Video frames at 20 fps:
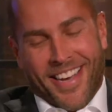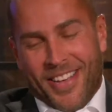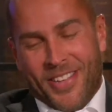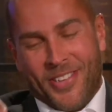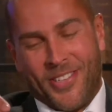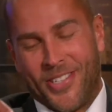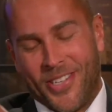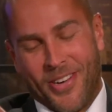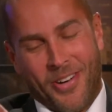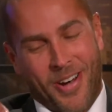
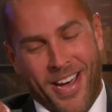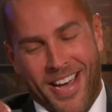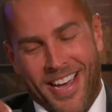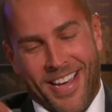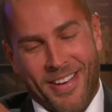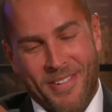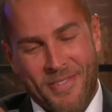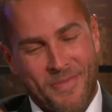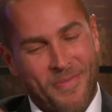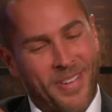
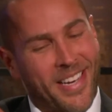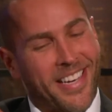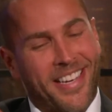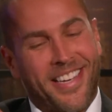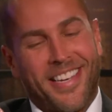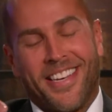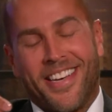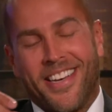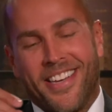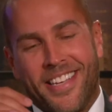So
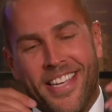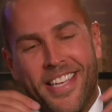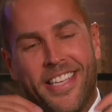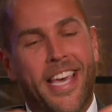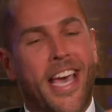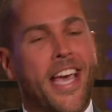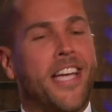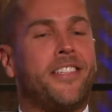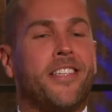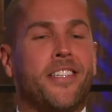
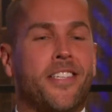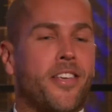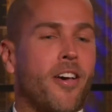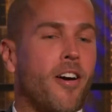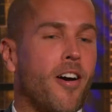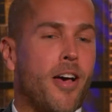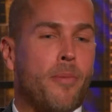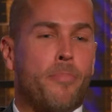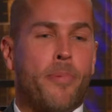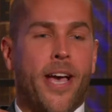engaged this
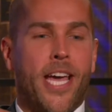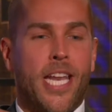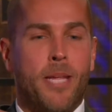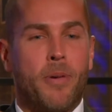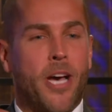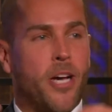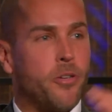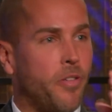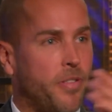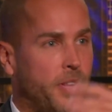guy, paid him
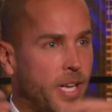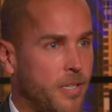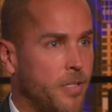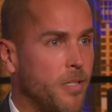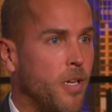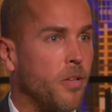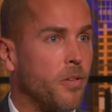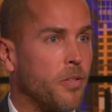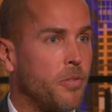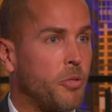
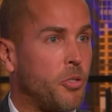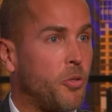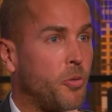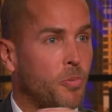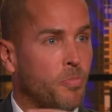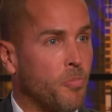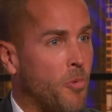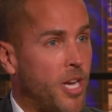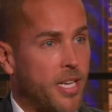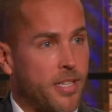$100,000, which
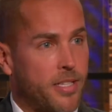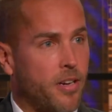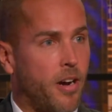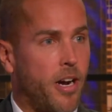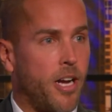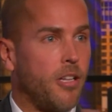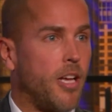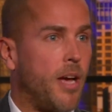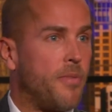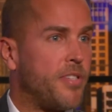was my
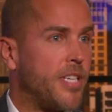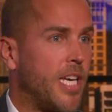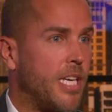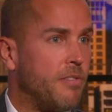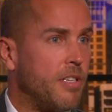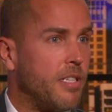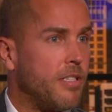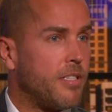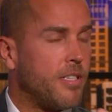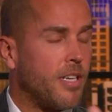entire life
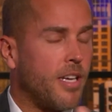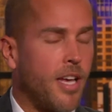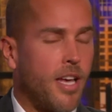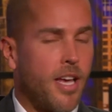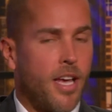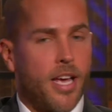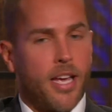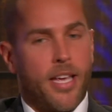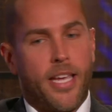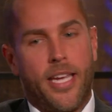savings.
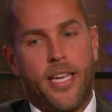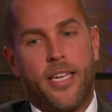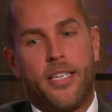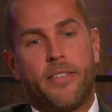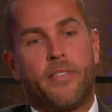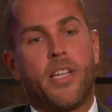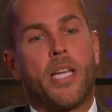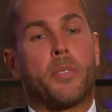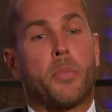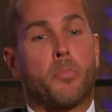He
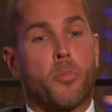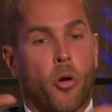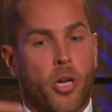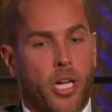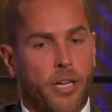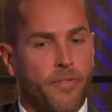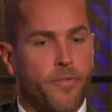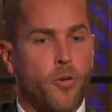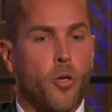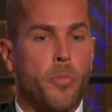developed a
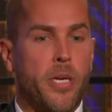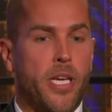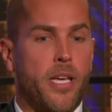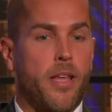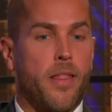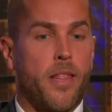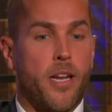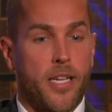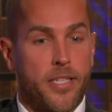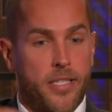product for me
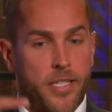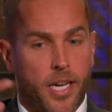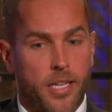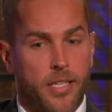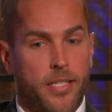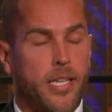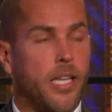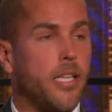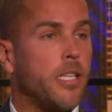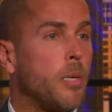and then I started
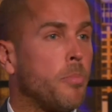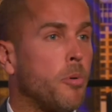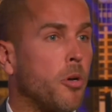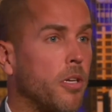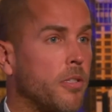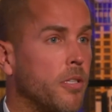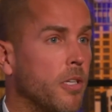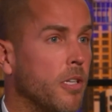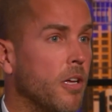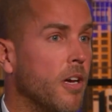selling that
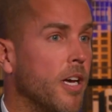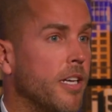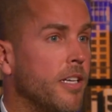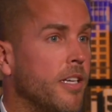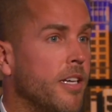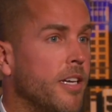product online.